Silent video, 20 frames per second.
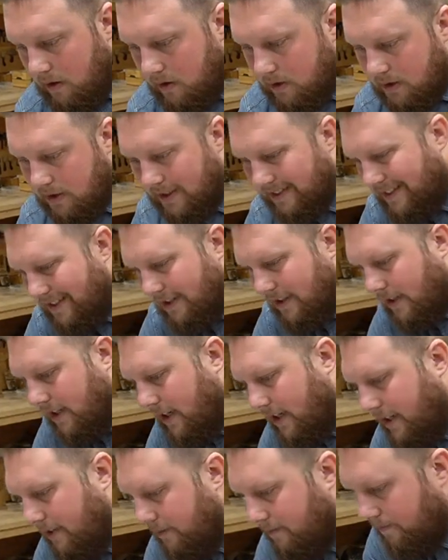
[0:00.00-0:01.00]
just a little,
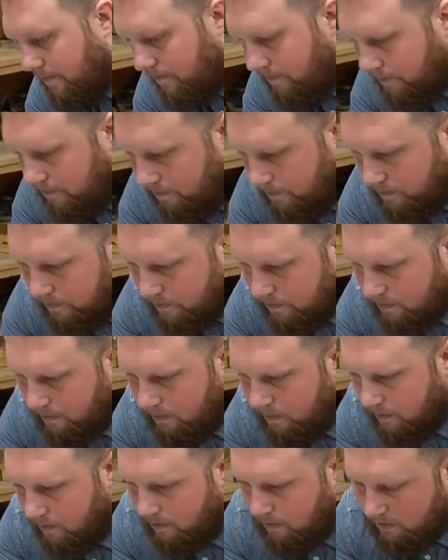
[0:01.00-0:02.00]
uh,
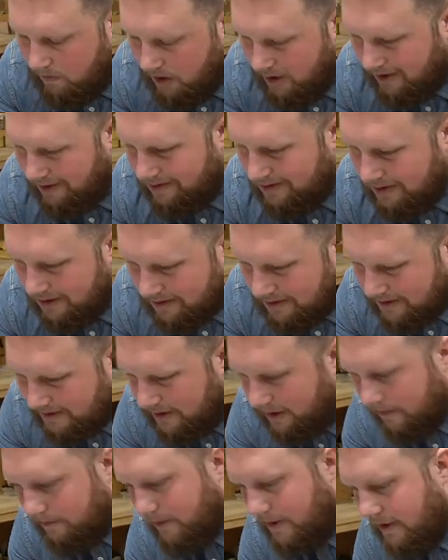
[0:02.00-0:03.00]
you know, a little
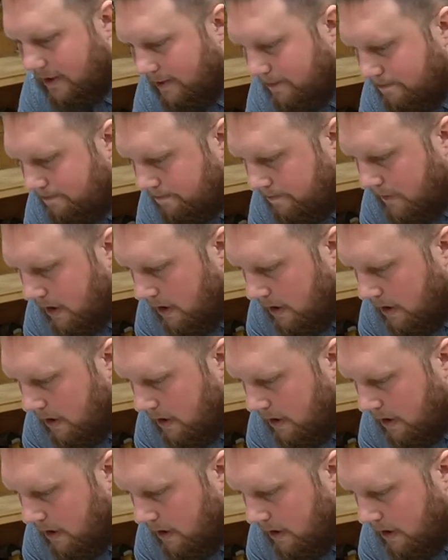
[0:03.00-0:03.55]
something, something.